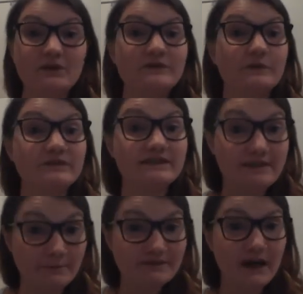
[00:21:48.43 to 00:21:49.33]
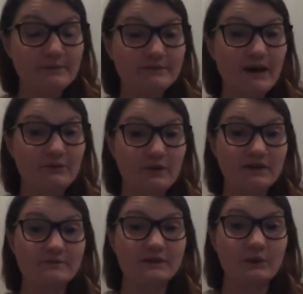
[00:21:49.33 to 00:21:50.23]
So sometimes my
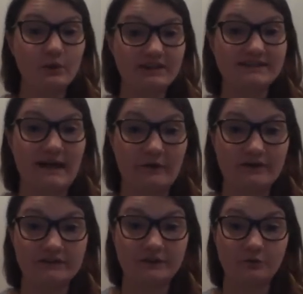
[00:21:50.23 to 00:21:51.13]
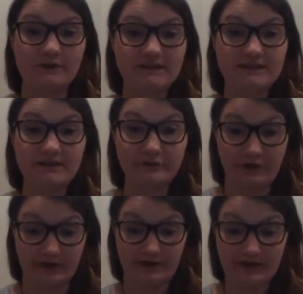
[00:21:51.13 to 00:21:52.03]
rhythms are going to sound a little bit
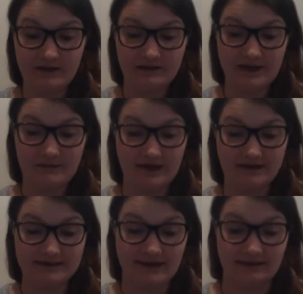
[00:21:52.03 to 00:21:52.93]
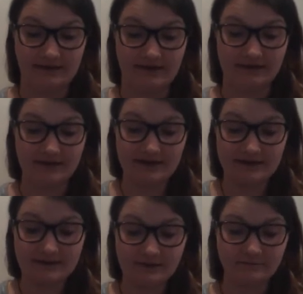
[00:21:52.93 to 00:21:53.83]
different. They might sound like
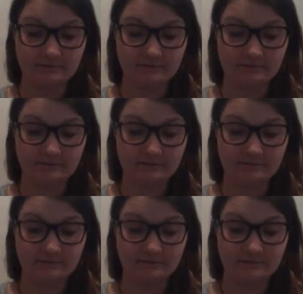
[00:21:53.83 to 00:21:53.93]
this,